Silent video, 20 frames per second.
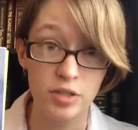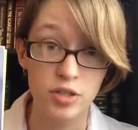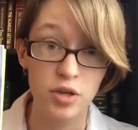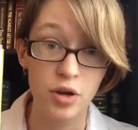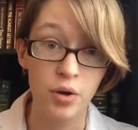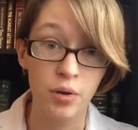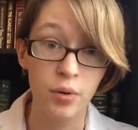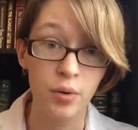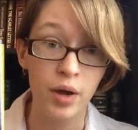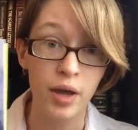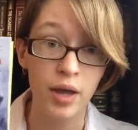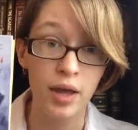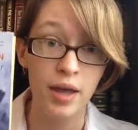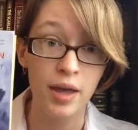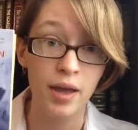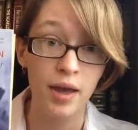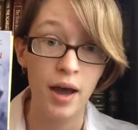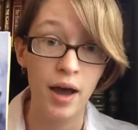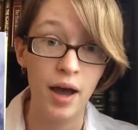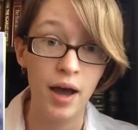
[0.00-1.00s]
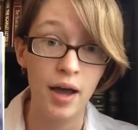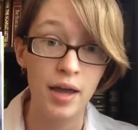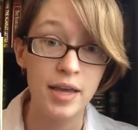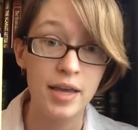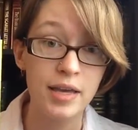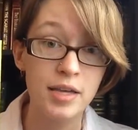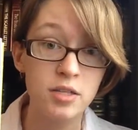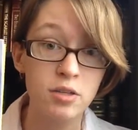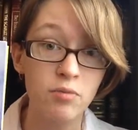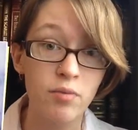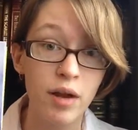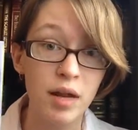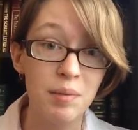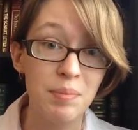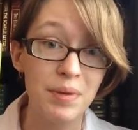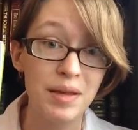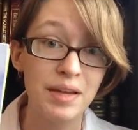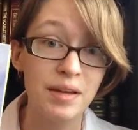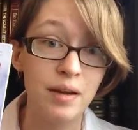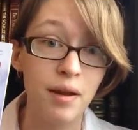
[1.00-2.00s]
So he's already
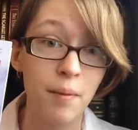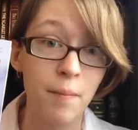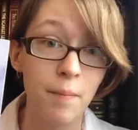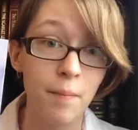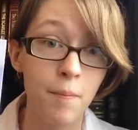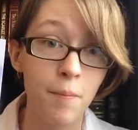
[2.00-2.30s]
been